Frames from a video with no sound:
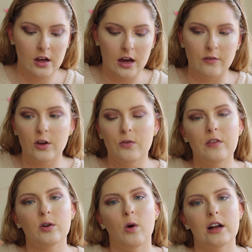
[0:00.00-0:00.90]
If you've
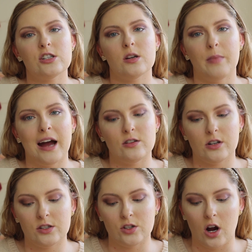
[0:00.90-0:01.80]
ever watched Patrick
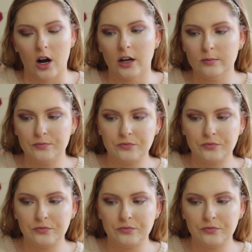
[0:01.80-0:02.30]
Star,